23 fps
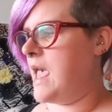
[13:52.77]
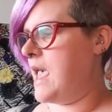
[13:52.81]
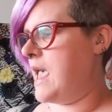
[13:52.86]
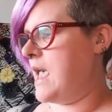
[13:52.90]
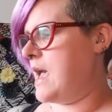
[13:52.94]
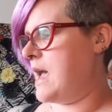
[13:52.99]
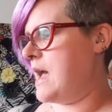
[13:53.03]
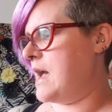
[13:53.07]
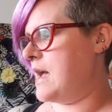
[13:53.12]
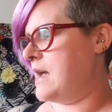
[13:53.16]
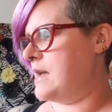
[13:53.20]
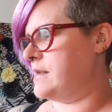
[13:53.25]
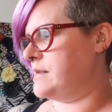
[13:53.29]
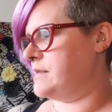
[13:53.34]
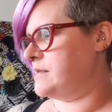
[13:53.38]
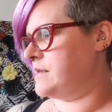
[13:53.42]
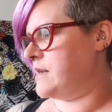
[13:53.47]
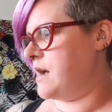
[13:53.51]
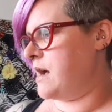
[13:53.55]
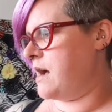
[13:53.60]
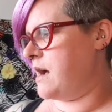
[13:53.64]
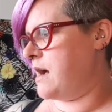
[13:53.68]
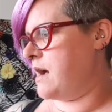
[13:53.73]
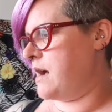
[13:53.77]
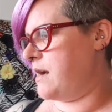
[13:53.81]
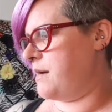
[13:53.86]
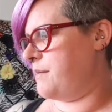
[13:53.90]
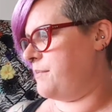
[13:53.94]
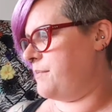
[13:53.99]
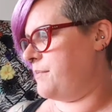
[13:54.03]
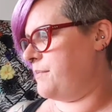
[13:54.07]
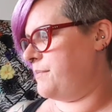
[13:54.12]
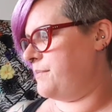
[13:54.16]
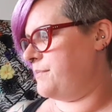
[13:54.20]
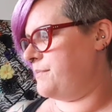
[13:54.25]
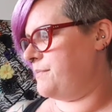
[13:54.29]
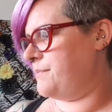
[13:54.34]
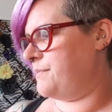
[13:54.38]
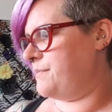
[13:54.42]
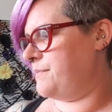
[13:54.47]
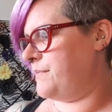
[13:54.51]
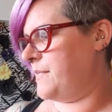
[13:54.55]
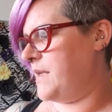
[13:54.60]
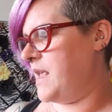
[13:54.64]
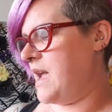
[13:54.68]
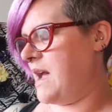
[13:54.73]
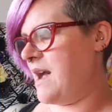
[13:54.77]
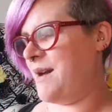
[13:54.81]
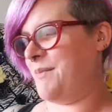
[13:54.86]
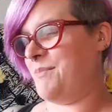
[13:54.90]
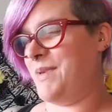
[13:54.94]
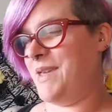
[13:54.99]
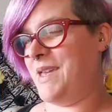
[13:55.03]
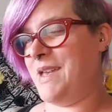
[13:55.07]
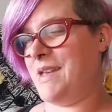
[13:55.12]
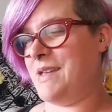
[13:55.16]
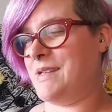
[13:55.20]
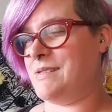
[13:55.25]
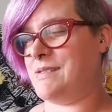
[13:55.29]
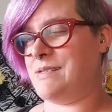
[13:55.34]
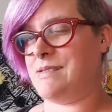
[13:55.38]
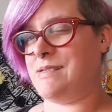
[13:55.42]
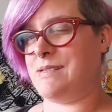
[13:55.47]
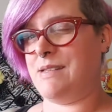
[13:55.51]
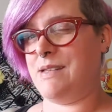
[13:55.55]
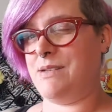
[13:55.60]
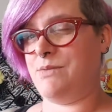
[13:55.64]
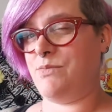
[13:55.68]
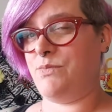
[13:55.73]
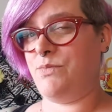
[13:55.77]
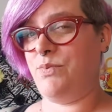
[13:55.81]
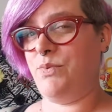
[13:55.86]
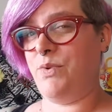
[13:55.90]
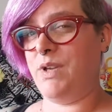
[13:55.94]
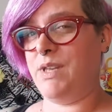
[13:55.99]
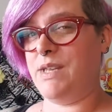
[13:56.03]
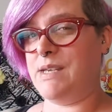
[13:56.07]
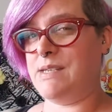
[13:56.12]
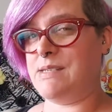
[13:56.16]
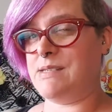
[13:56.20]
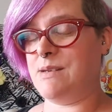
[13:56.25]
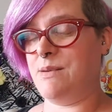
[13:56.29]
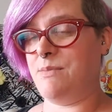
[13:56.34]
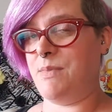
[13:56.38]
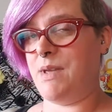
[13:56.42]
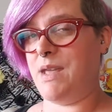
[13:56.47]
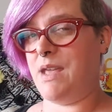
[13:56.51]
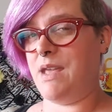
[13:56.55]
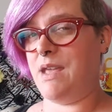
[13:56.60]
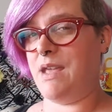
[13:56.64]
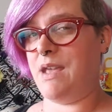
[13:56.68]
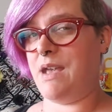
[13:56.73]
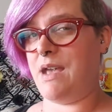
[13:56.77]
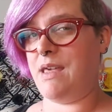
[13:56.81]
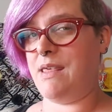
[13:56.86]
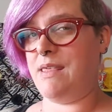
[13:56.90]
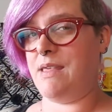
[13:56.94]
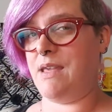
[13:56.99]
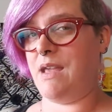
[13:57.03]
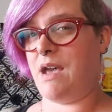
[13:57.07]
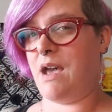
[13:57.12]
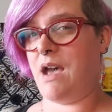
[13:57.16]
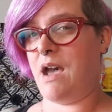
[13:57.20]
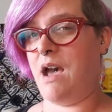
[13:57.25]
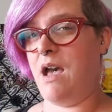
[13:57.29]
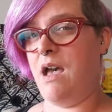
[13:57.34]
And yeah, because really to me, I think,